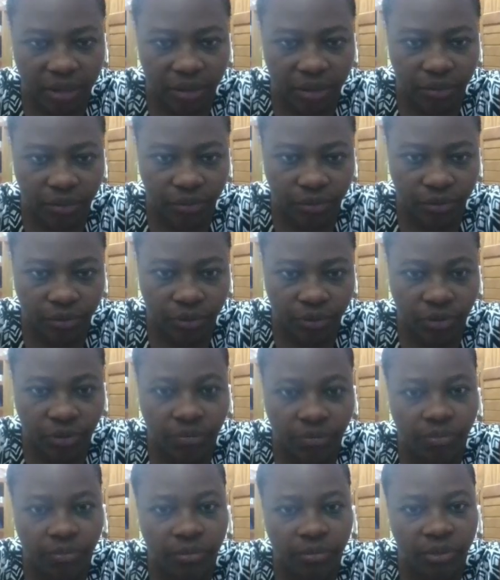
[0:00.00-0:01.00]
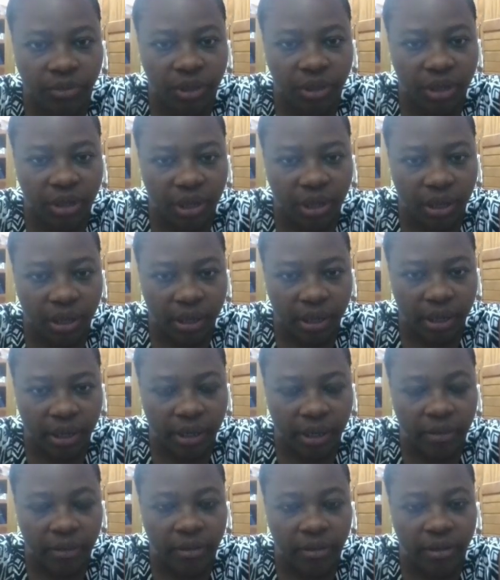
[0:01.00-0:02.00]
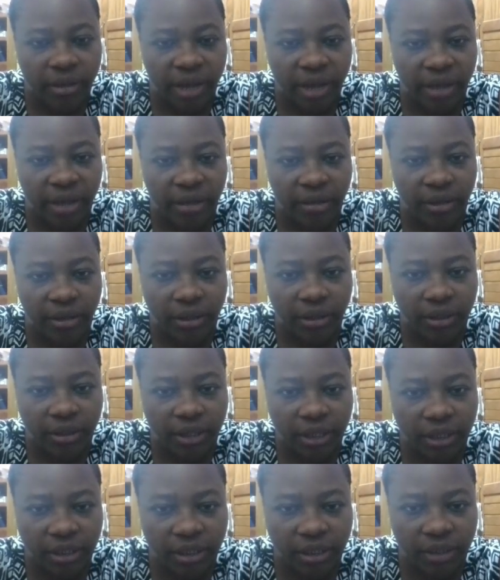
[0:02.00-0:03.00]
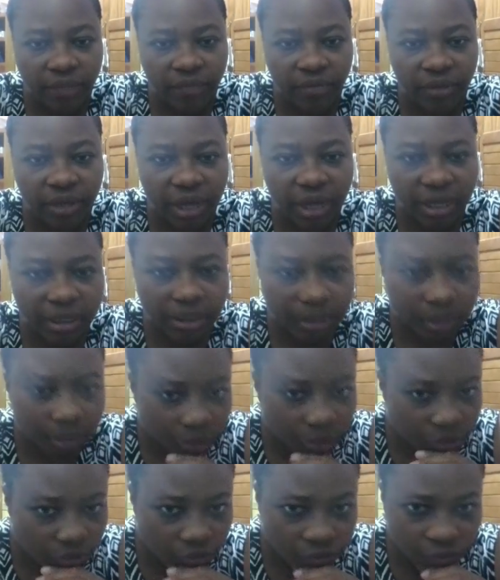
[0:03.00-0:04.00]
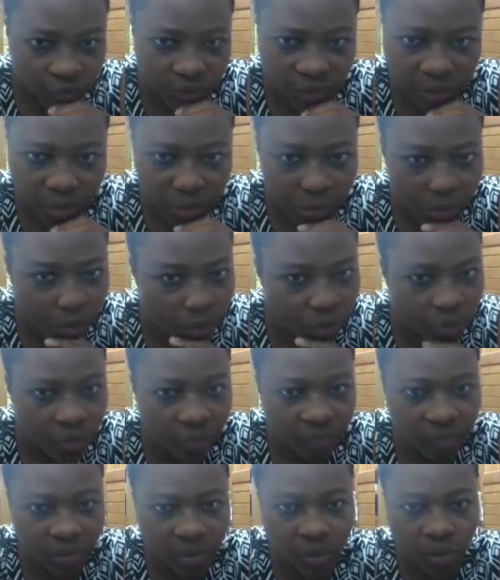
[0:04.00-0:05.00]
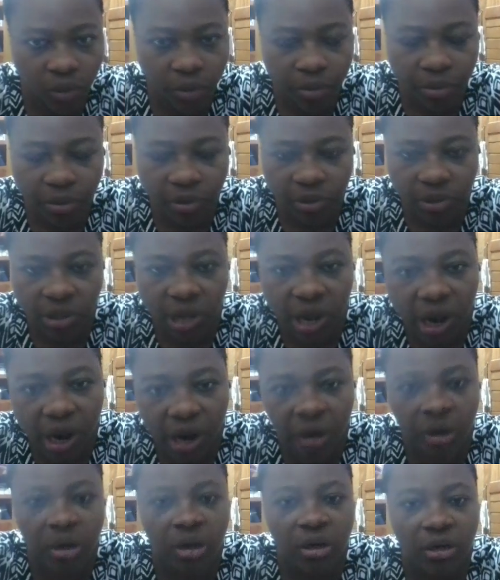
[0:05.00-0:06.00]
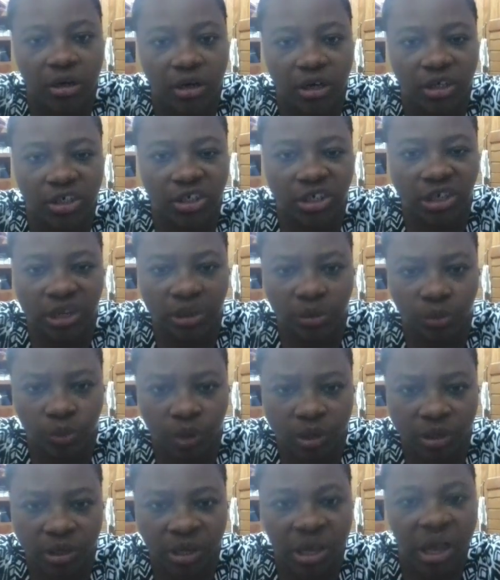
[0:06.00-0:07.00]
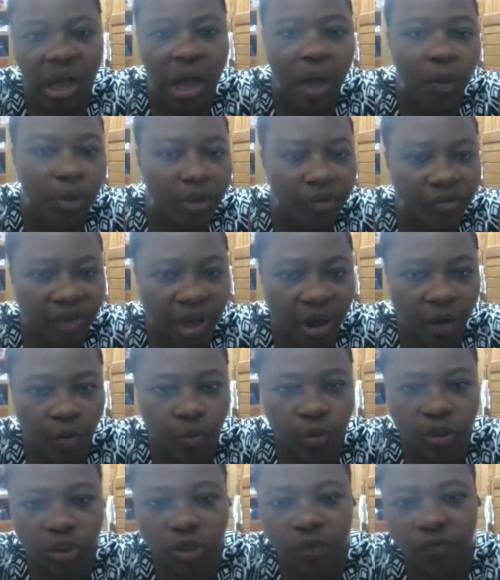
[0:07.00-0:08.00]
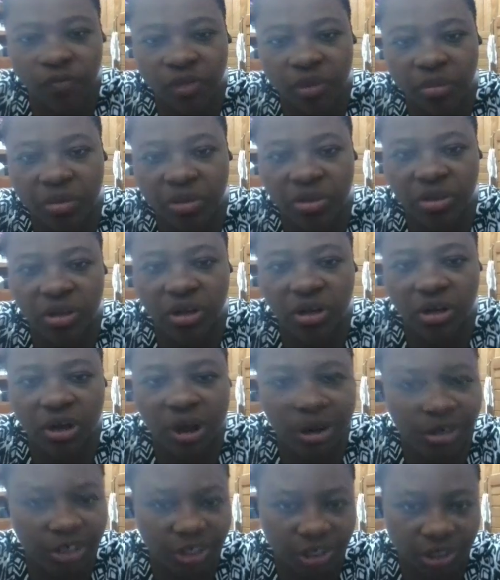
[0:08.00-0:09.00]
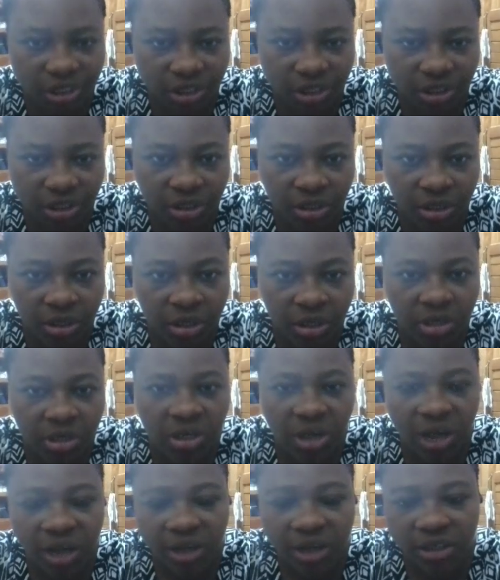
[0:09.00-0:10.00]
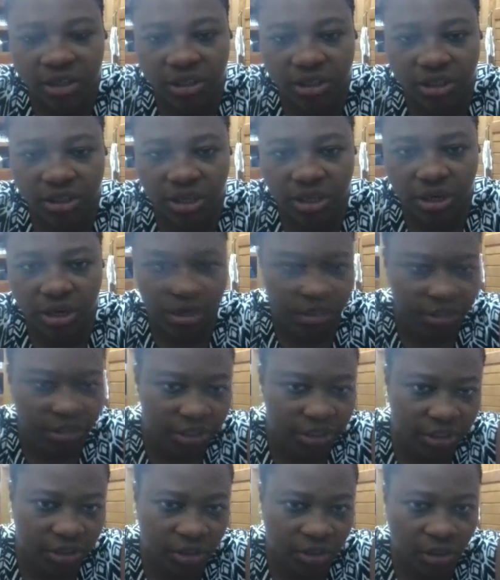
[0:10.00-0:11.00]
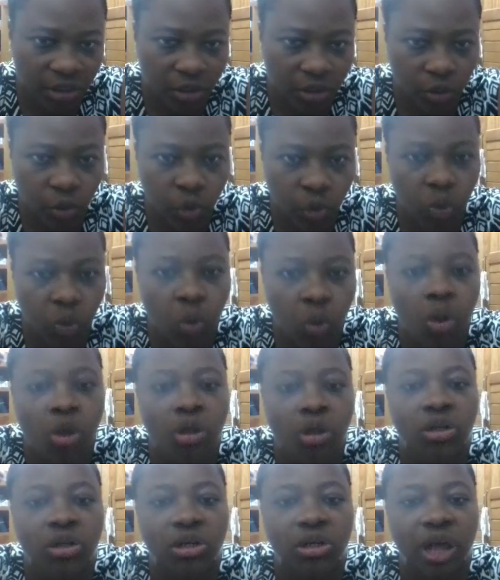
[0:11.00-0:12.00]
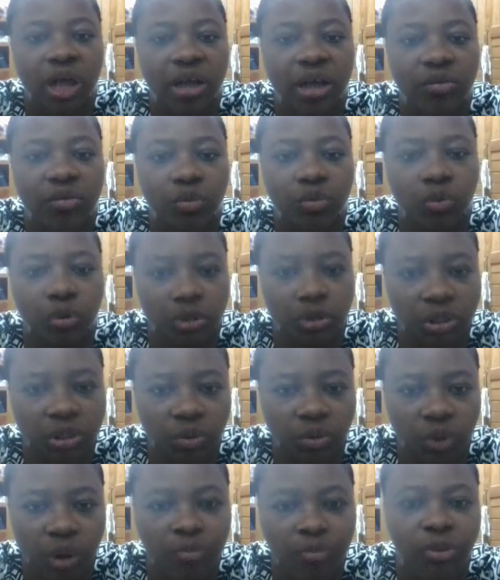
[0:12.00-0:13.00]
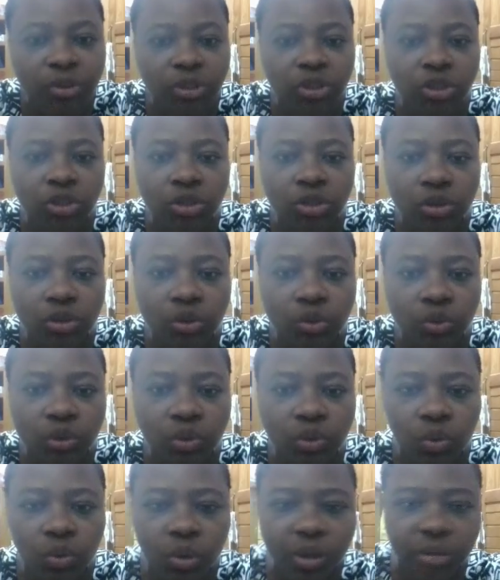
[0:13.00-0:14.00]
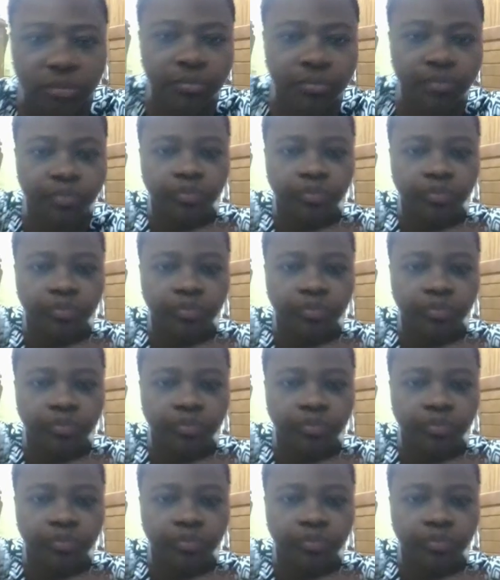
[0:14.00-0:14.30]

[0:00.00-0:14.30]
the root and 9 and 7 as the children. Both of these numbers are larger than 1. However, which of them is the largest? 9 is the largest. So 9 must swap positions with 1.